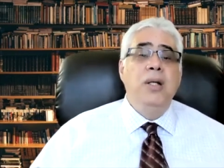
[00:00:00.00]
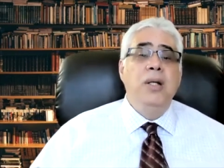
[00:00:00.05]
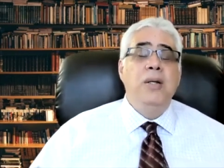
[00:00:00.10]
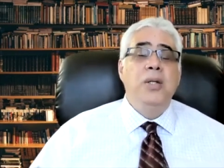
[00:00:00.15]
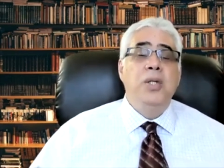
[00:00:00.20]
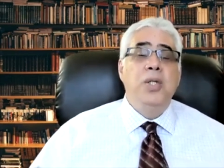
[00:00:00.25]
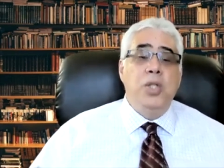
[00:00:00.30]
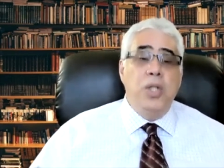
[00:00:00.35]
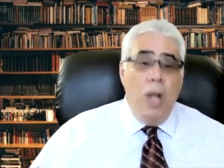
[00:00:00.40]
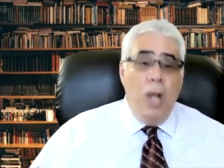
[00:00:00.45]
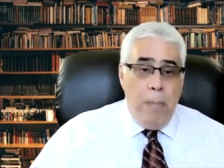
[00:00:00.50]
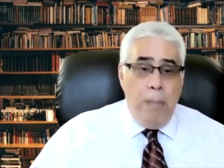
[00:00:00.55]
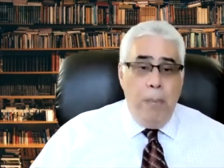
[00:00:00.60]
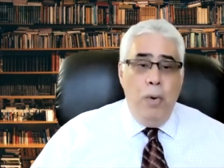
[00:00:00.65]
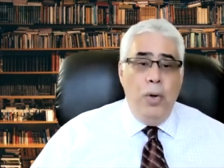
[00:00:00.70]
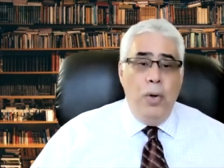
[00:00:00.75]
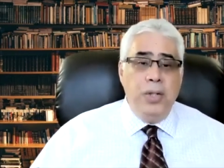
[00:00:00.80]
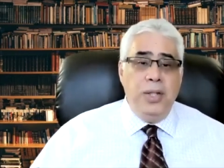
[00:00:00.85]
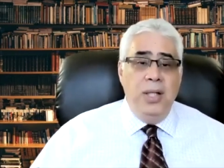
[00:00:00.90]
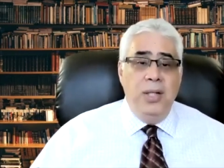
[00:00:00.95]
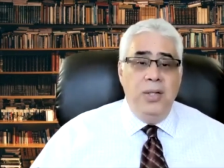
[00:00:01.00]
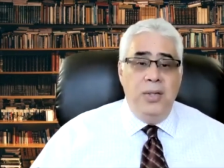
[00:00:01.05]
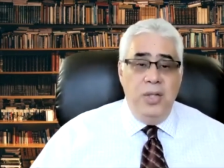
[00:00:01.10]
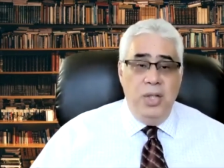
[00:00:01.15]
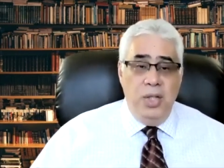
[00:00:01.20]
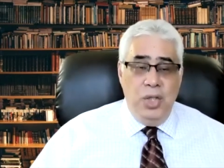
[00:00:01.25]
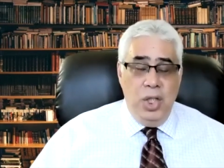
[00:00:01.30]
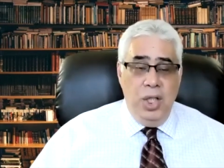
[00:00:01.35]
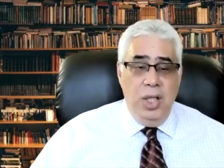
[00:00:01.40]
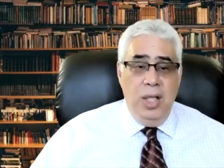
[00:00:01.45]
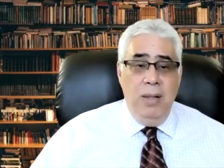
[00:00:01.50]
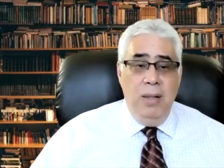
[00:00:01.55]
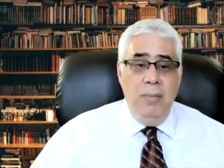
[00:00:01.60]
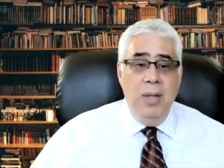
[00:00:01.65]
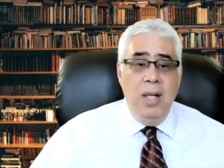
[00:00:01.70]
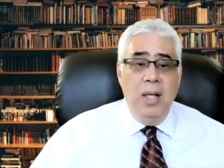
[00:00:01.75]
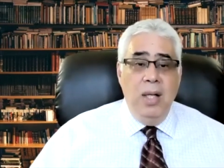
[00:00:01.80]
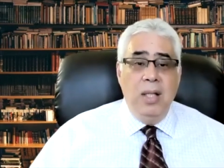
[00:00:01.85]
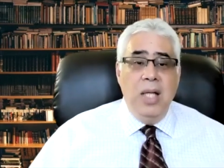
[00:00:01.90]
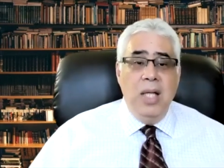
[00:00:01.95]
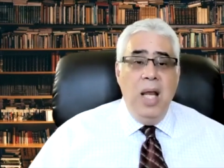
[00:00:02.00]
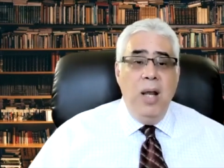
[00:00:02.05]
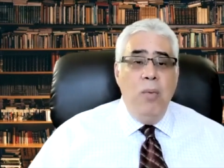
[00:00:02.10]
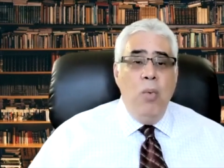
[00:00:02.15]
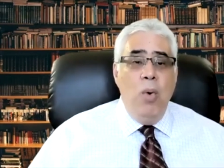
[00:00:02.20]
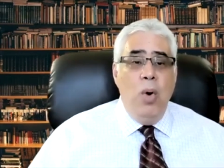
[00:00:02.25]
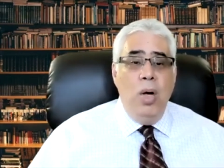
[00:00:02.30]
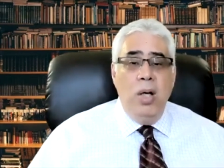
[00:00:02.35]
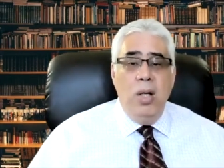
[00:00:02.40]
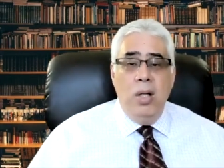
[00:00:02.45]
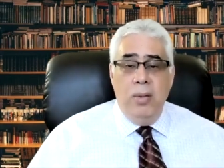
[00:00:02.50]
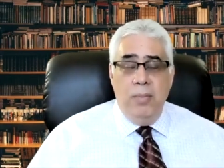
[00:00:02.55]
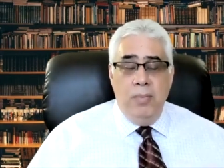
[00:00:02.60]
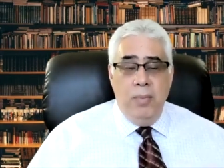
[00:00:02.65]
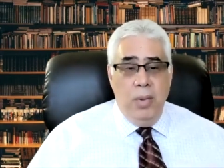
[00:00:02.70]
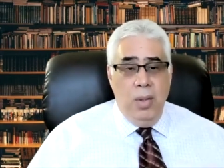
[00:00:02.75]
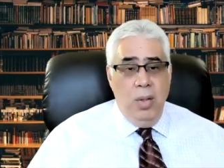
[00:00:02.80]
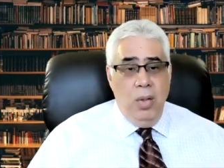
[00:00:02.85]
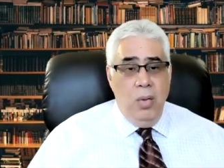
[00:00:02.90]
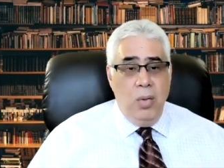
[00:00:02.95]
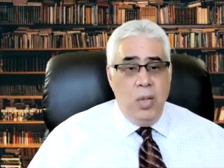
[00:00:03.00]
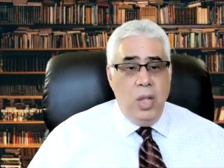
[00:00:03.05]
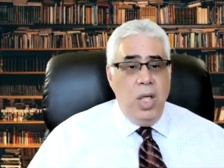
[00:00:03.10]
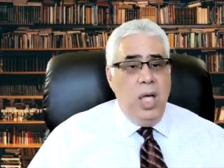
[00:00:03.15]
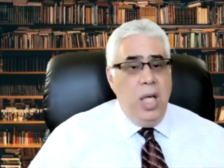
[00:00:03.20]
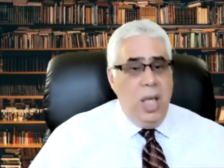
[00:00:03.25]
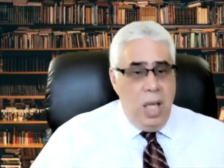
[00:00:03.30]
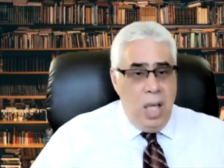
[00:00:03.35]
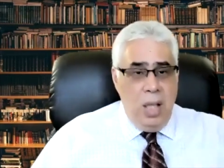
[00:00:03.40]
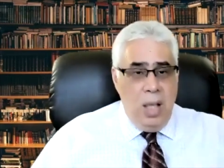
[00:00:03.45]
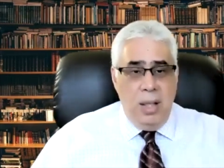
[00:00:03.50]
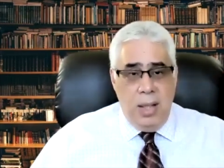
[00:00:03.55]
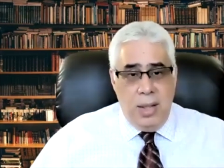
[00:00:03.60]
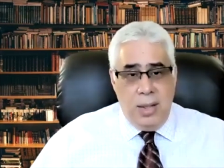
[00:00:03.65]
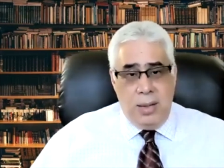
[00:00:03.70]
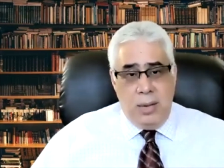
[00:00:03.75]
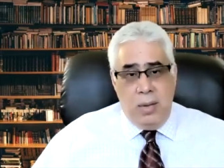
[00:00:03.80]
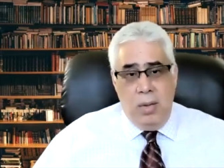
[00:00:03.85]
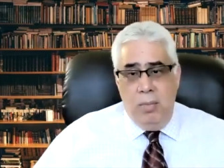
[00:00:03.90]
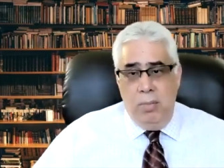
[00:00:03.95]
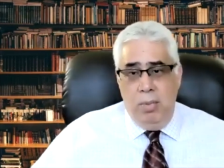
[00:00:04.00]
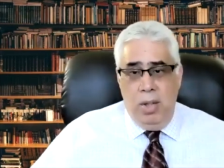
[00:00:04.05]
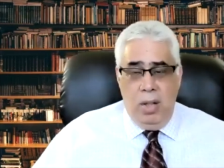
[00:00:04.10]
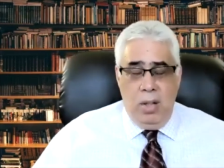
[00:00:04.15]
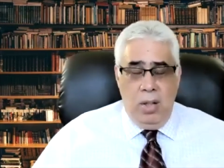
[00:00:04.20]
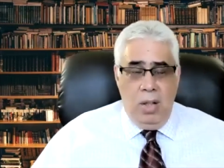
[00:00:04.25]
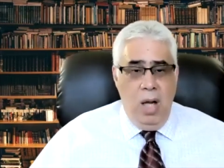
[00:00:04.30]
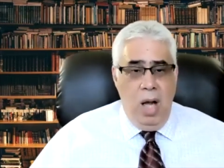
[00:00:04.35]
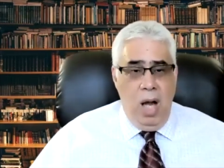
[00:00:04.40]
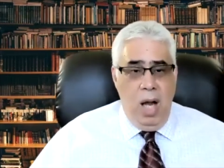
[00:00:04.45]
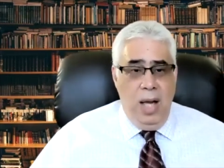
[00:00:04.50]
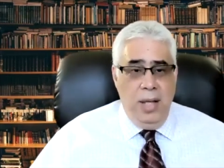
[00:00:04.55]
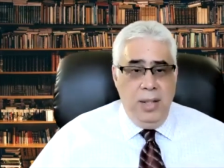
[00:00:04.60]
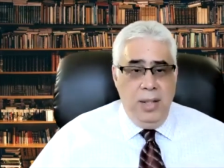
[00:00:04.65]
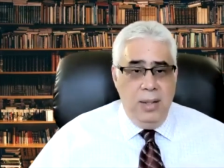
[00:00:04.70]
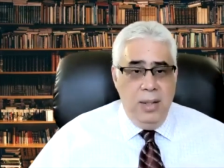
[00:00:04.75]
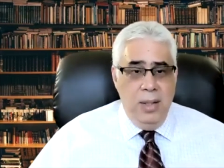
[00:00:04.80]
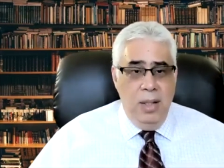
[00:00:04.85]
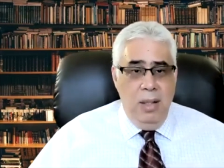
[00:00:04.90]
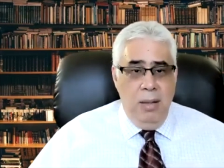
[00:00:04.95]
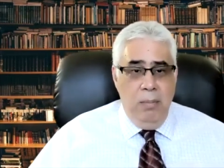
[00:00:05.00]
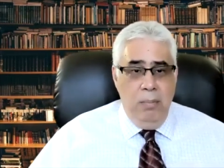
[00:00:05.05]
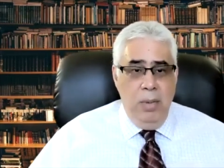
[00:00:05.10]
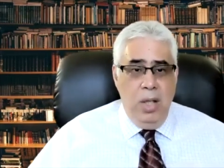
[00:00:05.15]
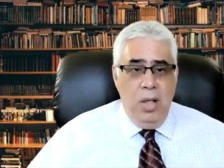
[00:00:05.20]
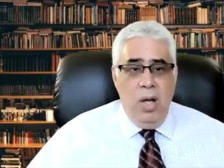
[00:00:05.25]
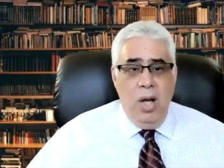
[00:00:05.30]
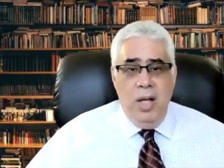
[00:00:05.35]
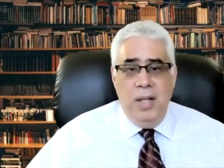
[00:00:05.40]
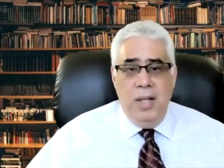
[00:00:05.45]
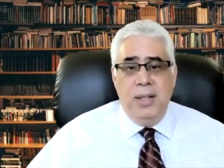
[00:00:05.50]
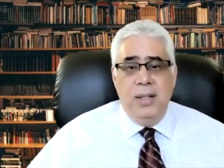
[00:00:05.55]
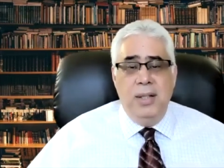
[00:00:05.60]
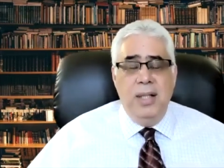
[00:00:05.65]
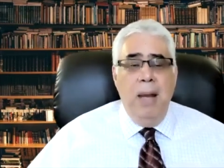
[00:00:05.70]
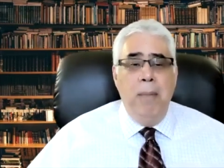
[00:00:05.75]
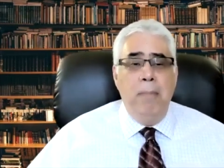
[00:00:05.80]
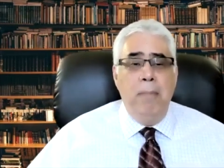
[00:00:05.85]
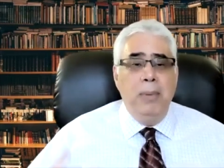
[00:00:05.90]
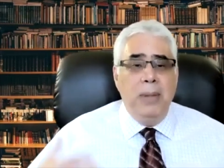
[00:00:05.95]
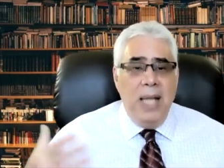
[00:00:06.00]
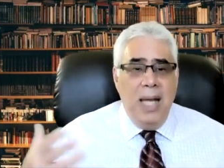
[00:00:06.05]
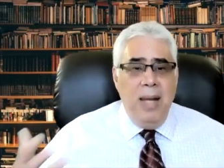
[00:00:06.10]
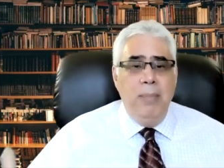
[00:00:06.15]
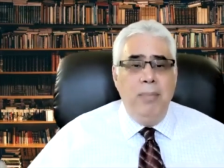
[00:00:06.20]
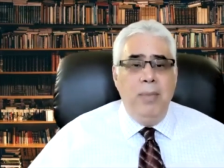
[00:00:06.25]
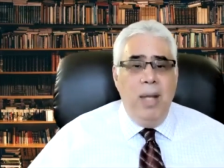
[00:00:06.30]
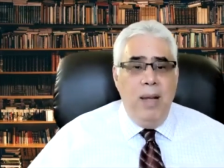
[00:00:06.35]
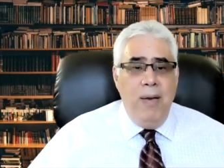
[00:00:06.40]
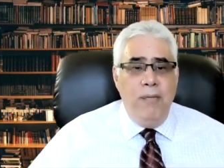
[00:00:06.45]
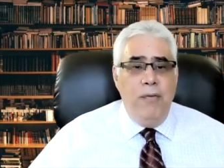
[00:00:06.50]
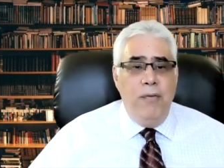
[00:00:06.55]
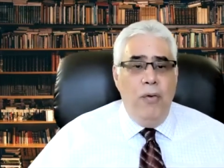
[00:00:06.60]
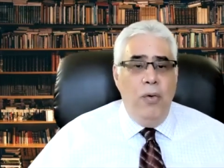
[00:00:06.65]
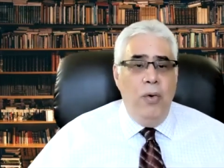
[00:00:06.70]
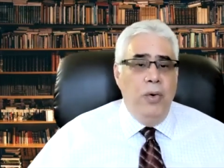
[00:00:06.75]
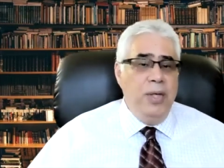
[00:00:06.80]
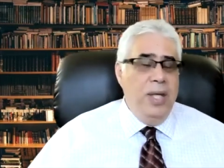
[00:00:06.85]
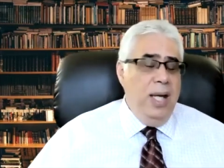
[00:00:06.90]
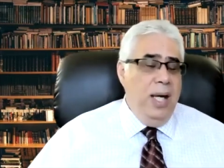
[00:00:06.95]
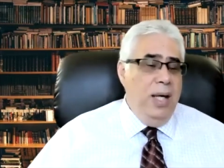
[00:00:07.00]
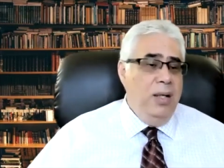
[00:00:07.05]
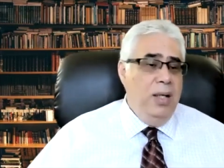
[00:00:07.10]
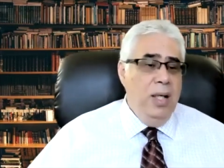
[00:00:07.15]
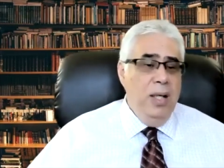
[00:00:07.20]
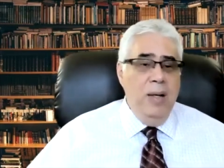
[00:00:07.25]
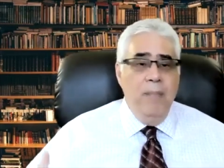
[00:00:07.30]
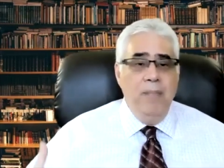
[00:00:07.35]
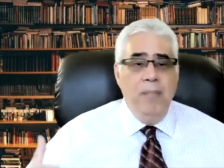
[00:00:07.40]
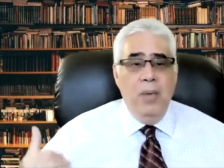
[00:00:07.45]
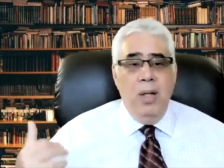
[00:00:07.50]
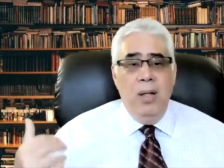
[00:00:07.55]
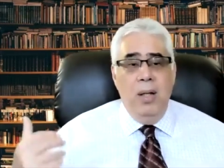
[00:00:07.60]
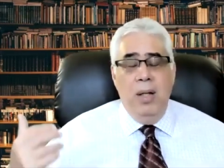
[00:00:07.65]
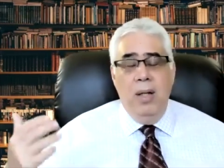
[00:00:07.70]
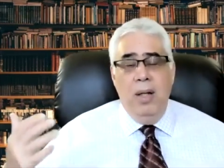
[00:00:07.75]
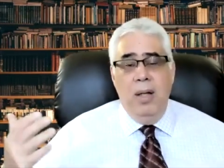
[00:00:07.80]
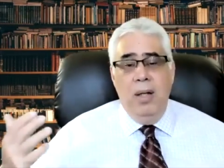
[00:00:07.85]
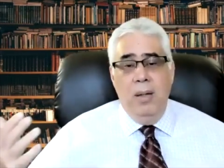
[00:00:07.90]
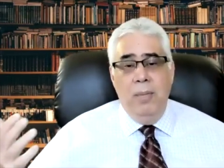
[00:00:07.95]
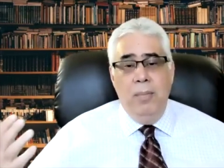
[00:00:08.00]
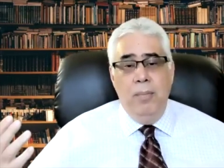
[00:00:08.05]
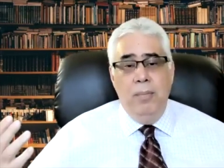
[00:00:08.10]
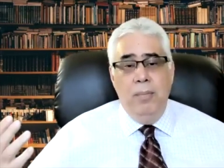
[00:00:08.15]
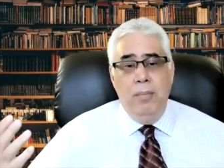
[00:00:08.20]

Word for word: support the regime, they want to you know kill these guys because they blame them for their uh,